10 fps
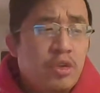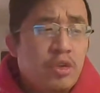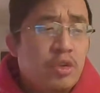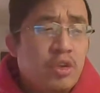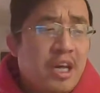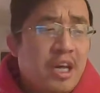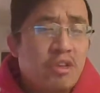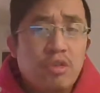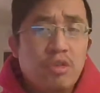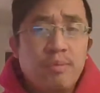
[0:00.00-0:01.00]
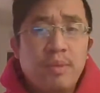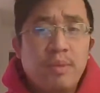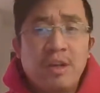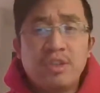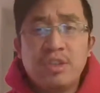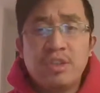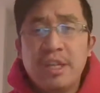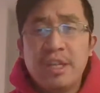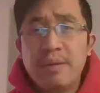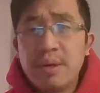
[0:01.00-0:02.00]
on Google Classroom, I'll
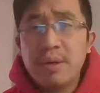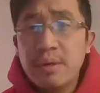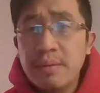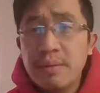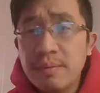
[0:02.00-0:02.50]
set up.